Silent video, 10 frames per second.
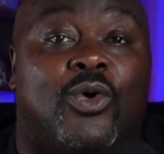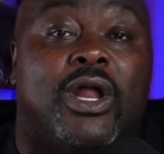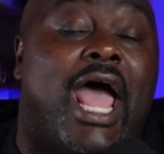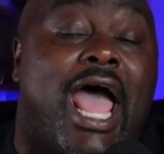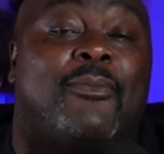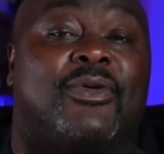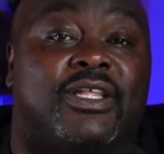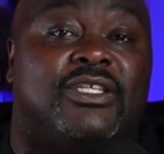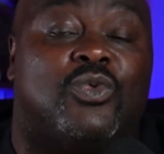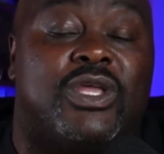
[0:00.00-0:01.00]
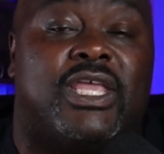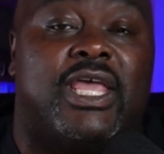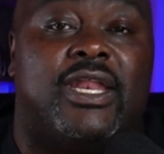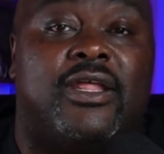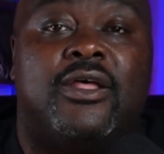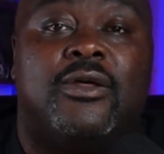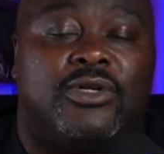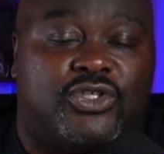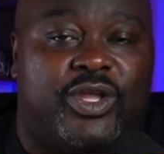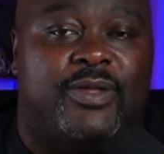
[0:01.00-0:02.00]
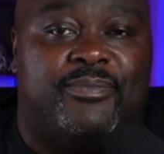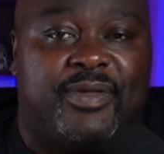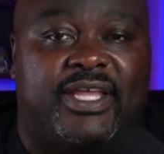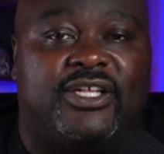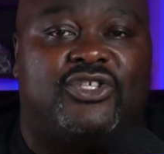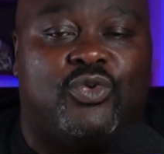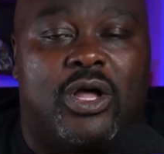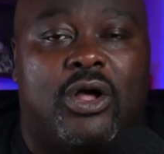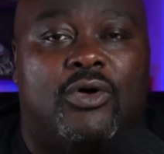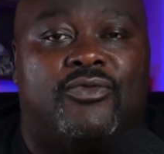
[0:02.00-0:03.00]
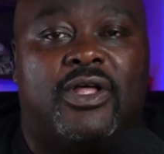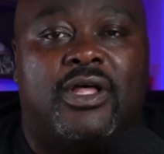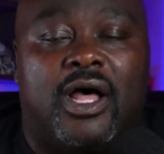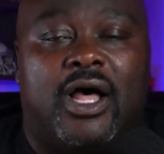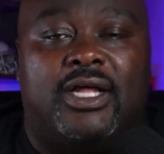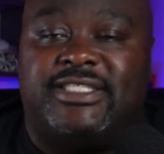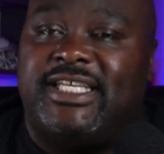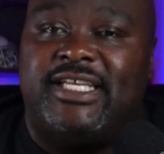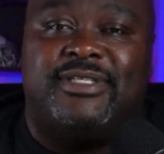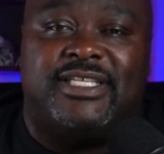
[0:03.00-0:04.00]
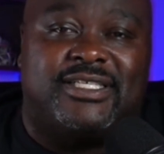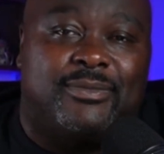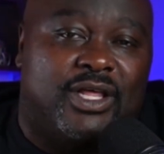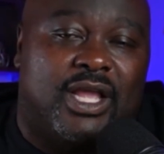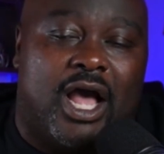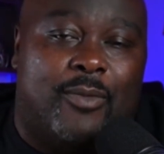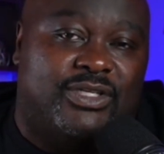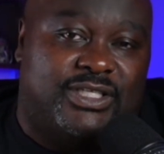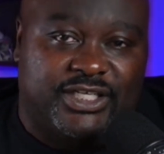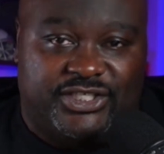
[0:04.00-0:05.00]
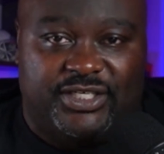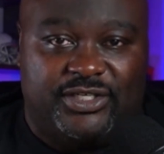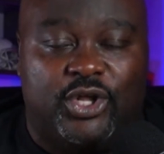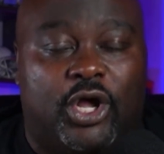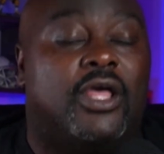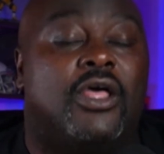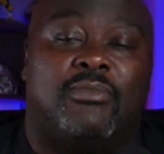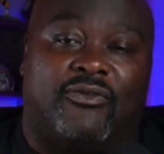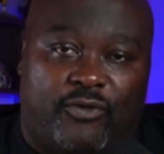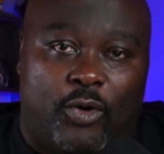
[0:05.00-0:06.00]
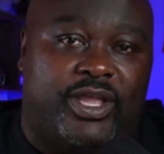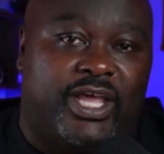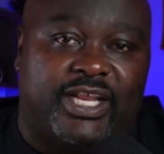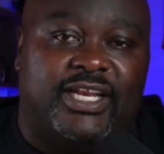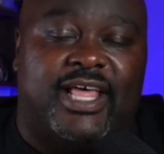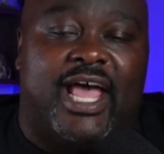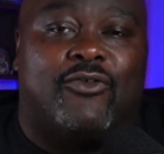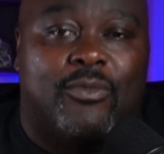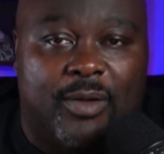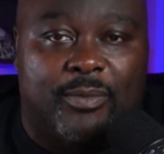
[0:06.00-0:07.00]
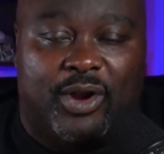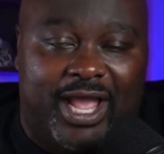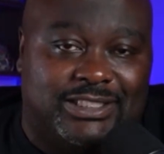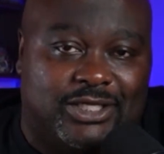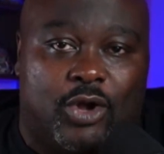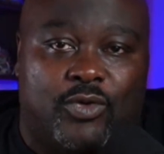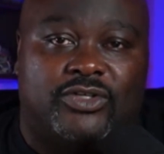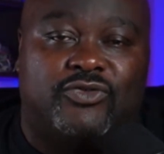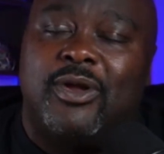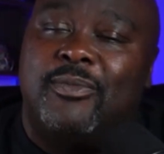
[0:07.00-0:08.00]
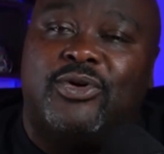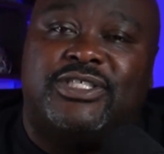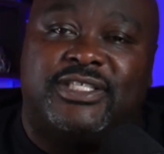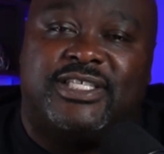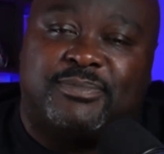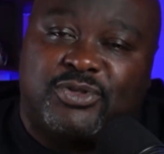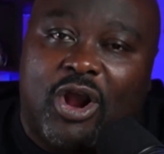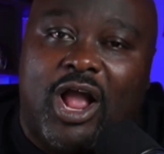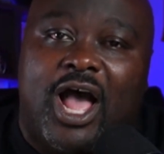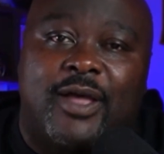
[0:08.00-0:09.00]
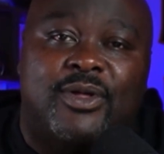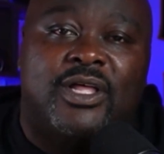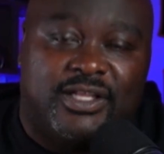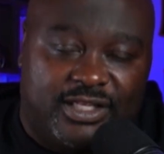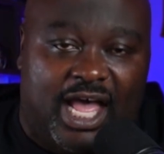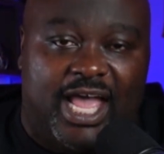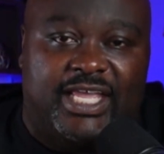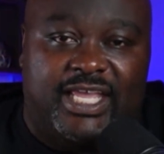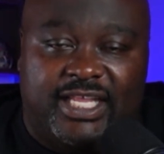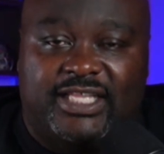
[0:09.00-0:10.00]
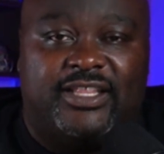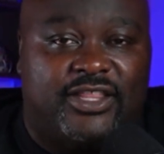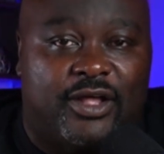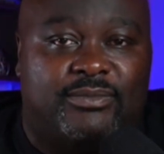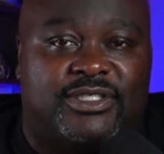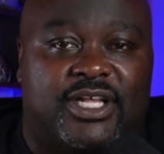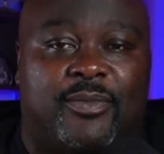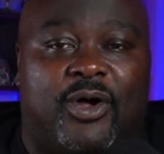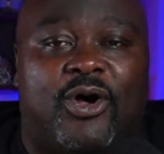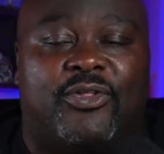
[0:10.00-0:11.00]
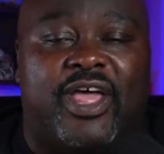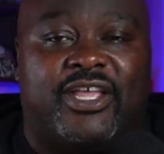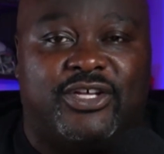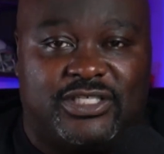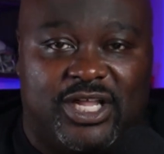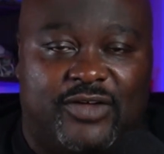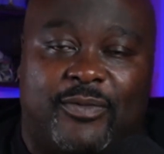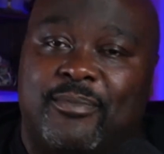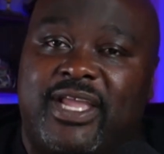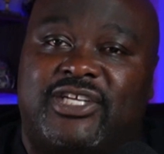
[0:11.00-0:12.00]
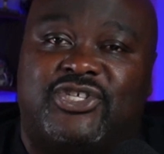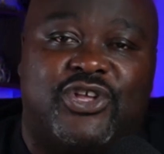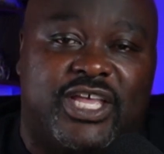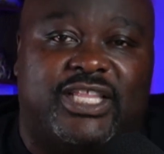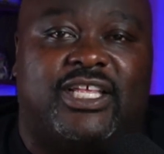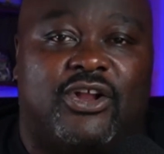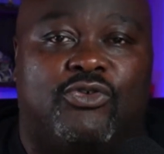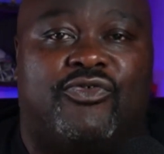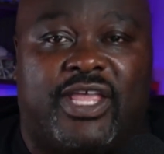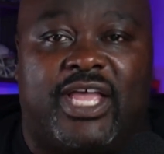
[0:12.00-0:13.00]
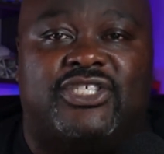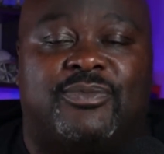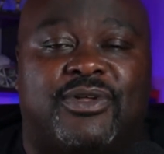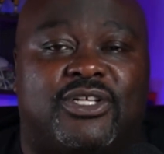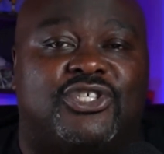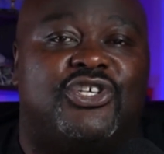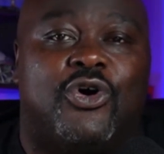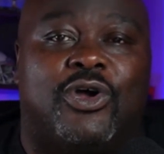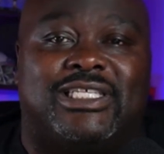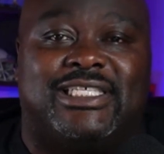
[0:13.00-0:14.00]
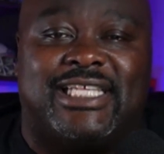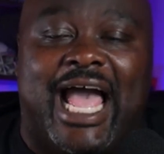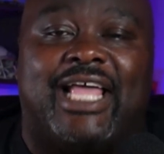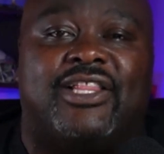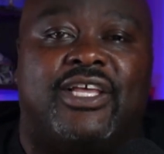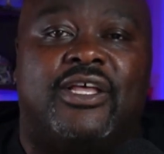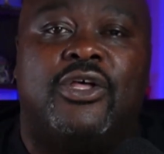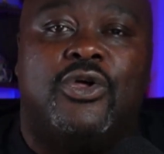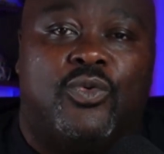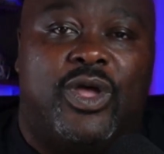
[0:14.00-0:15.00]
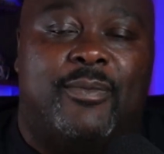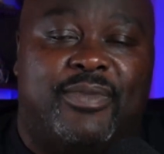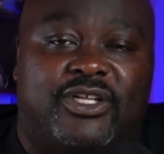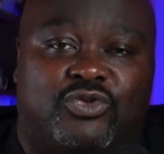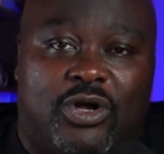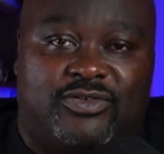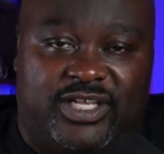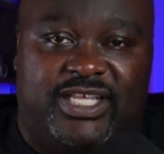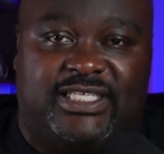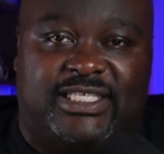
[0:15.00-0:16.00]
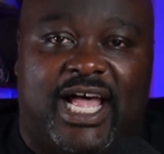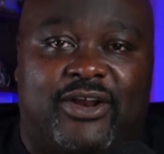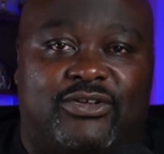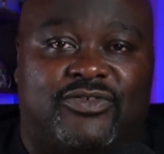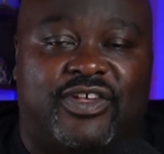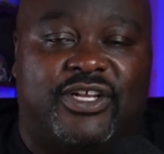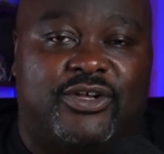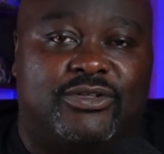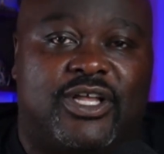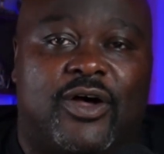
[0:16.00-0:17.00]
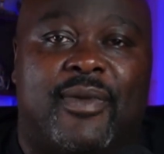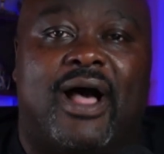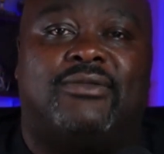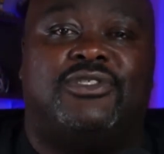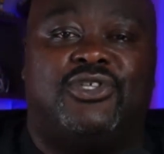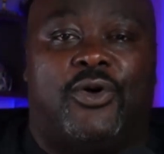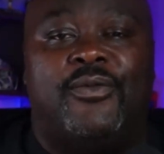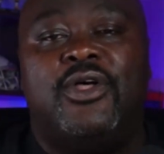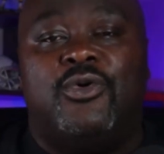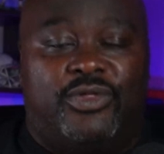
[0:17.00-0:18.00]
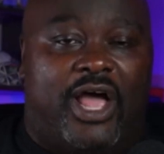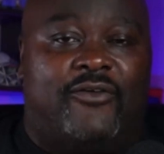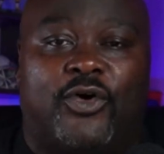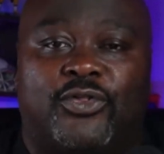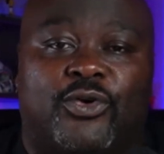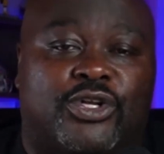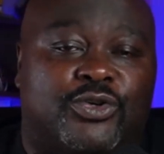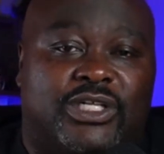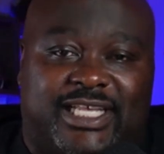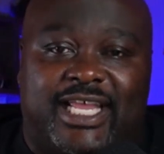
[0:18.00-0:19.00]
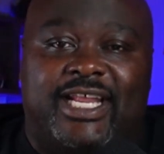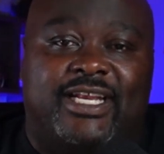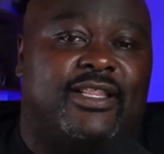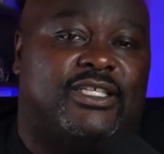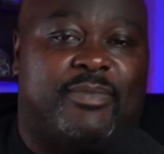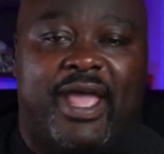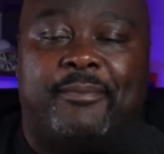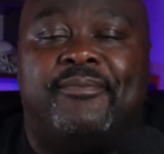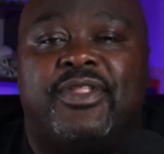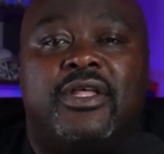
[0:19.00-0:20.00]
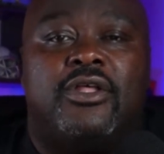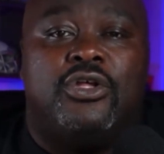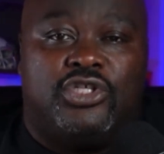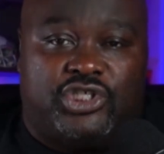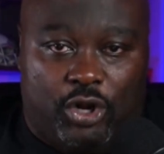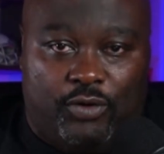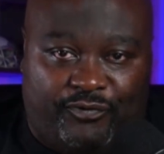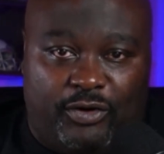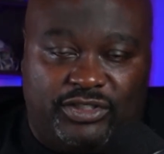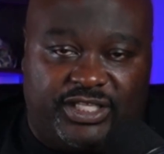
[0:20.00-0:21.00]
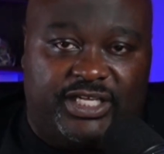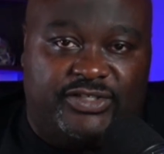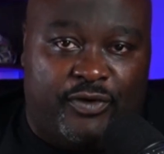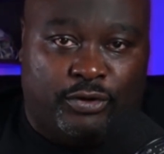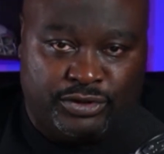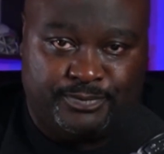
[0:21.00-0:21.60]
what happened this weekend between Big 12 teams and some of the competition. Look, before we get into that, remember, as always, remember to subscribe, like, hit the thumbs up, all that good stuff, and make sure you hit the notification bell so you know exactly when Big 12's Insiders videos come out. So without further ado, let's get into this, man. So first things first,